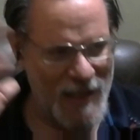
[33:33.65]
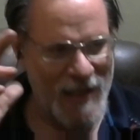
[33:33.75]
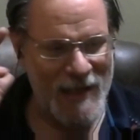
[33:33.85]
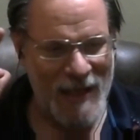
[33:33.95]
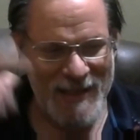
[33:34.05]

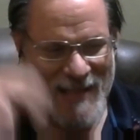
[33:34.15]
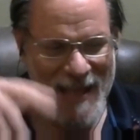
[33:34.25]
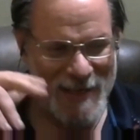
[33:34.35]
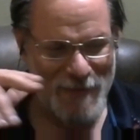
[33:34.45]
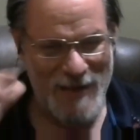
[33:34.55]

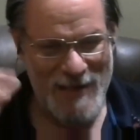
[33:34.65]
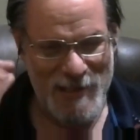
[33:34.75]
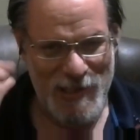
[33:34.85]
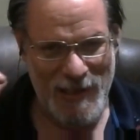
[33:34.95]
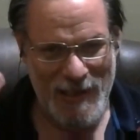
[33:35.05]

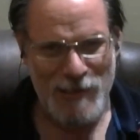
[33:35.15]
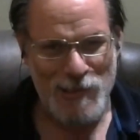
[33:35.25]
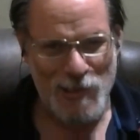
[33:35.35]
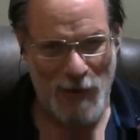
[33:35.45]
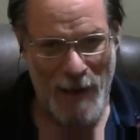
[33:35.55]
inattentiveness to
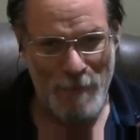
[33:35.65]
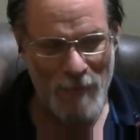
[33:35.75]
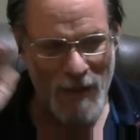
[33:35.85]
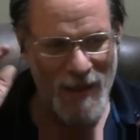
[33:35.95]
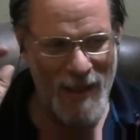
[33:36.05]
Instagram
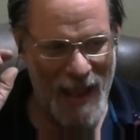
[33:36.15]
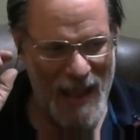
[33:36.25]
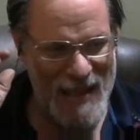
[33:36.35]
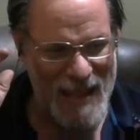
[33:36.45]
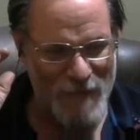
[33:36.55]

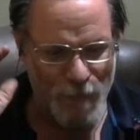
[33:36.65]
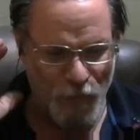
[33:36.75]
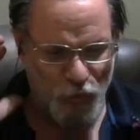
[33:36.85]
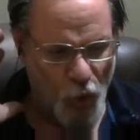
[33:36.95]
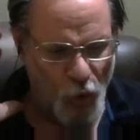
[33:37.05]
and they've
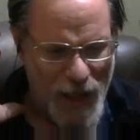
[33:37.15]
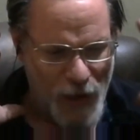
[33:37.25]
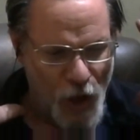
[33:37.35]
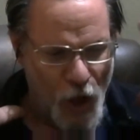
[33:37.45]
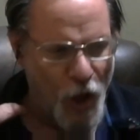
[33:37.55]
rolled
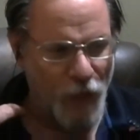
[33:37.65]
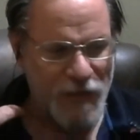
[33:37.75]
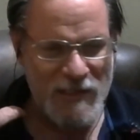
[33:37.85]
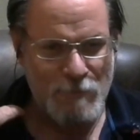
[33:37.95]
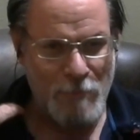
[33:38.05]
out all
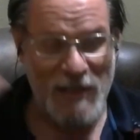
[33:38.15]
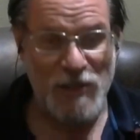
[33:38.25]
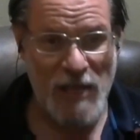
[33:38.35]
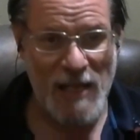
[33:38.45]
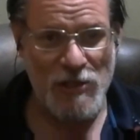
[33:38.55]
these big
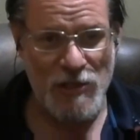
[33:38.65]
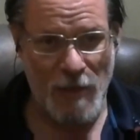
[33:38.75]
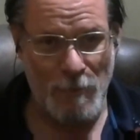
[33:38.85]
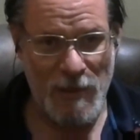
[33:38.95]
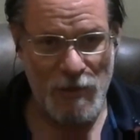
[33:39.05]
changes
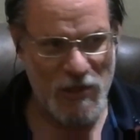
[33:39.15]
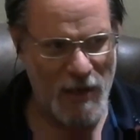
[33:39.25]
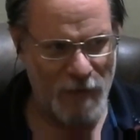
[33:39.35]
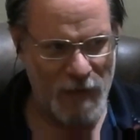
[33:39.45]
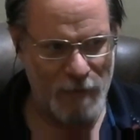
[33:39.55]
on Pinterest.
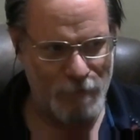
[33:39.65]
Every